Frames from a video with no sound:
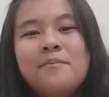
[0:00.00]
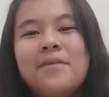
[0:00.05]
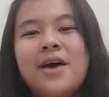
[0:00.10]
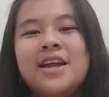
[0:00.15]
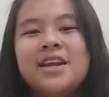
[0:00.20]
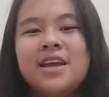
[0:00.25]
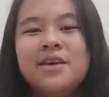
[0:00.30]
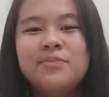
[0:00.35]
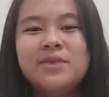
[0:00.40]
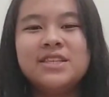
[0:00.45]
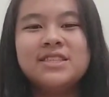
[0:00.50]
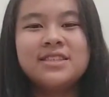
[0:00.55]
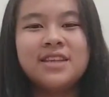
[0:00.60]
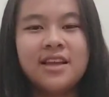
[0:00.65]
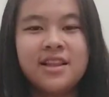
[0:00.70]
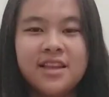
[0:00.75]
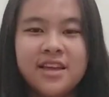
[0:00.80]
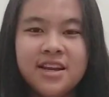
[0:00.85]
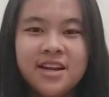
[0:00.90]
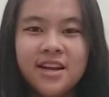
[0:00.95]
My name is
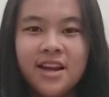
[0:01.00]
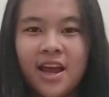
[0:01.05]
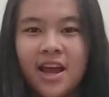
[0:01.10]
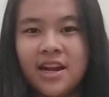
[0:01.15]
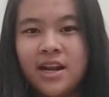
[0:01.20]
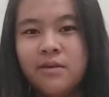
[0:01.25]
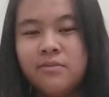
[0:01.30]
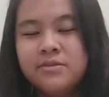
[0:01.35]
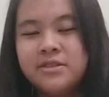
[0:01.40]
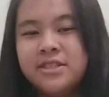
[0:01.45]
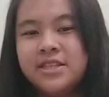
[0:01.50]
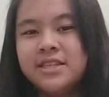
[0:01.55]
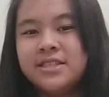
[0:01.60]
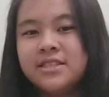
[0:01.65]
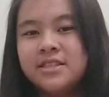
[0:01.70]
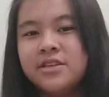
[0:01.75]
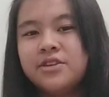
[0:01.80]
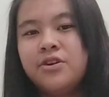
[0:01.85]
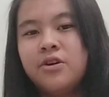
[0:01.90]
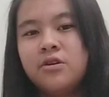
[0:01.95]
Celine and I'm
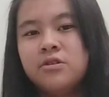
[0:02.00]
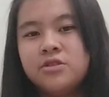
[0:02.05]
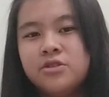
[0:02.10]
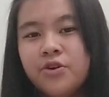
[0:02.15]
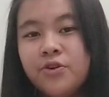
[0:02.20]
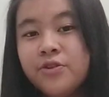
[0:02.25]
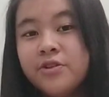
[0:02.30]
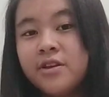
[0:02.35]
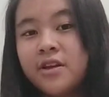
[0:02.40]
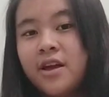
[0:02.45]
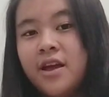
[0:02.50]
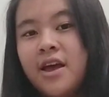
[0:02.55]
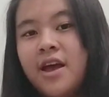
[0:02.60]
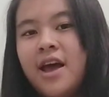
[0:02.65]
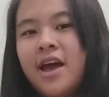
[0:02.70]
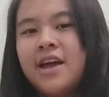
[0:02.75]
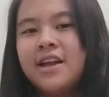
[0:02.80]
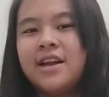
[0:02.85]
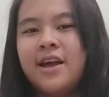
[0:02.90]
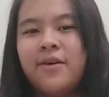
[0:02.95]
16 years old
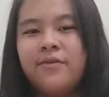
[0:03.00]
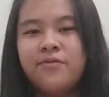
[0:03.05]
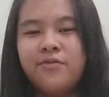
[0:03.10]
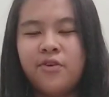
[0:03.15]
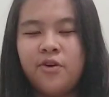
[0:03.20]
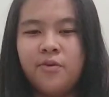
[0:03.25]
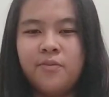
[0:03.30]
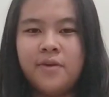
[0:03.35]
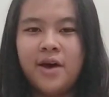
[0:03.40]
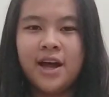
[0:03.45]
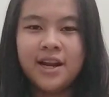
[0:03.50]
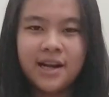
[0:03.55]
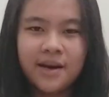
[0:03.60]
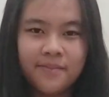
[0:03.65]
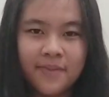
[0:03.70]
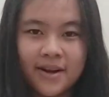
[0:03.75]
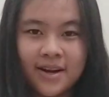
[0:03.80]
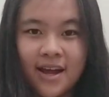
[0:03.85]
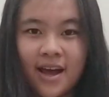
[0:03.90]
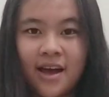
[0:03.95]
and I'm from
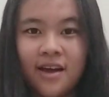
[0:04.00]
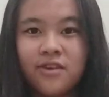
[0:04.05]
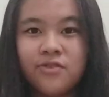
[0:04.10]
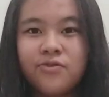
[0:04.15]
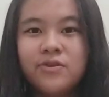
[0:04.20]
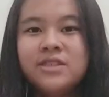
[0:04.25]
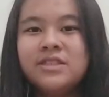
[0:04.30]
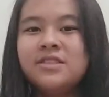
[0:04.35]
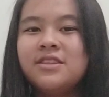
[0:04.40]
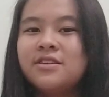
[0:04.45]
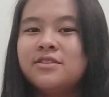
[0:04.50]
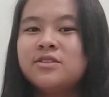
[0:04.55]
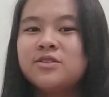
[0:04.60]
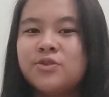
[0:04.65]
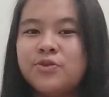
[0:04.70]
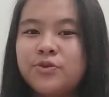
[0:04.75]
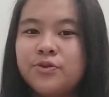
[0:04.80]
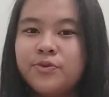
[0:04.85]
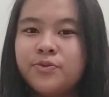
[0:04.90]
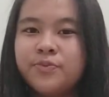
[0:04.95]
Anak Panah Christian
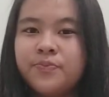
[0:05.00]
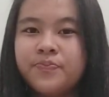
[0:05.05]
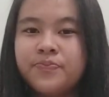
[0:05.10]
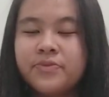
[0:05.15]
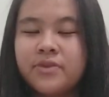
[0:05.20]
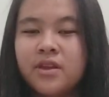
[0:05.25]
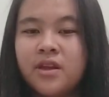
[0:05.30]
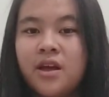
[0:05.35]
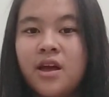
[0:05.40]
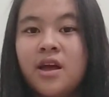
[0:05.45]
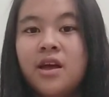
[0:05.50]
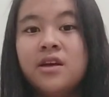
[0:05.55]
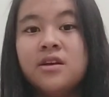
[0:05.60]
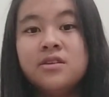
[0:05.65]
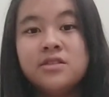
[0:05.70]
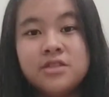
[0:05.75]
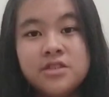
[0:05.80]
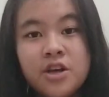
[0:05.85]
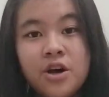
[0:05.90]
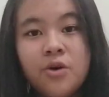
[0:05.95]
School.
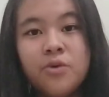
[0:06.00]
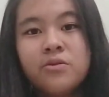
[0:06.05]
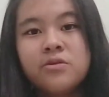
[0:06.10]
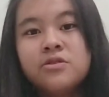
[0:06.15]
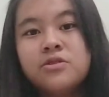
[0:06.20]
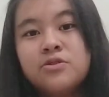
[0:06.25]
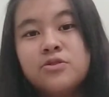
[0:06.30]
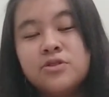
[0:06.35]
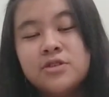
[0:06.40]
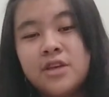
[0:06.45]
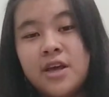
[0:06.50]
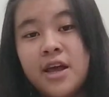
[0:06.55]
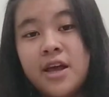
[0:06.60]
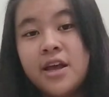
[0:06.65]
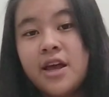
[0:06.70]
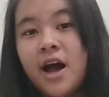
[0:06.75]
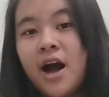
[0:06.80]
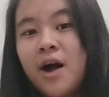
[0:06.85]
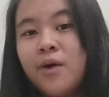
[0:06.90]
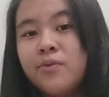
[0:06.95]
So
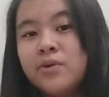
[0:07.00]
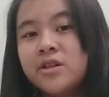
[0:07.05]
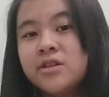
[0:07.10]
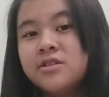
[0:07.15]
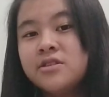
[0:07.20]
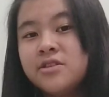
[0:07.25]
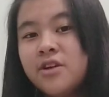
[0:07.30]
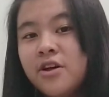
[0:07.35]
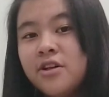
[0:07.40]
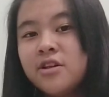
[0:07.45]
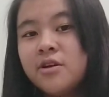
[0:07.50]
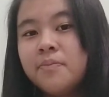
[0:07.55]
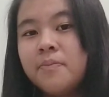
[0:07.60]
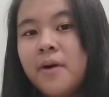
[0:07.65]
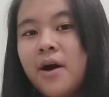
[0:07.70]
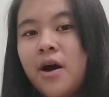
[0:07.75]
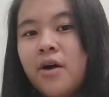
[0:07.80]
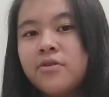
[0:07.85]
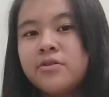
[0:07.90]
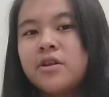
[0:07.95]
today I will talk
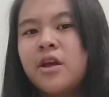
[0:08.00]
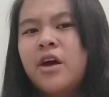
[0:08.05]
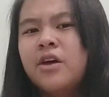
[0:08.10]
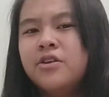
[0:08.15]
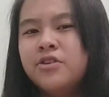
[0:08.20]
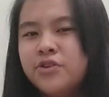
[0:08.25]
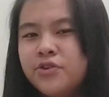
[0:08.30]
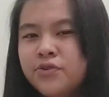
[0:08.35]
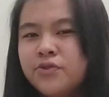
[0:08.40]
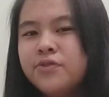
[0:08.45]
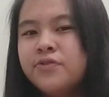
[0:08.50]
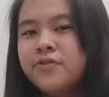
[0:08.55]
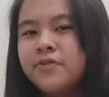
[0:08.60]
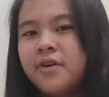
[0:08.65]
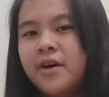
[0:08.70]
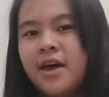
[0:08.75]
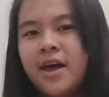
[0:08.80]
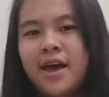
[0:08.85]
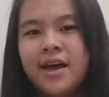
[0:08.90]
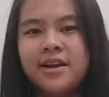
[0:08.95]
about youth
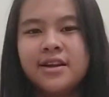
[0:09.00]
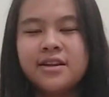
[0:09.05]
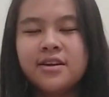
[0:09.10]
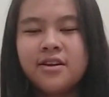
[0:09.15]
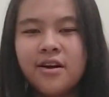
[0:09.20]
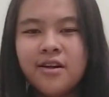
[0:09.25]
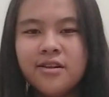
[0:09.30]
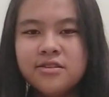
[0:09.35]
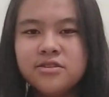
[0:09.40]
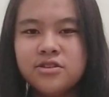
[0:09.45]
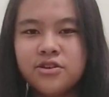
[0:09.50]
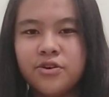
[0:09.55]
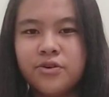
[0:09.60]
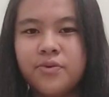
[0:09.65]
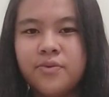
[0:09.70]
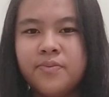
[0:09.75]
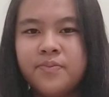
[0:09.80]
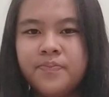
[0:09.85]
and culture.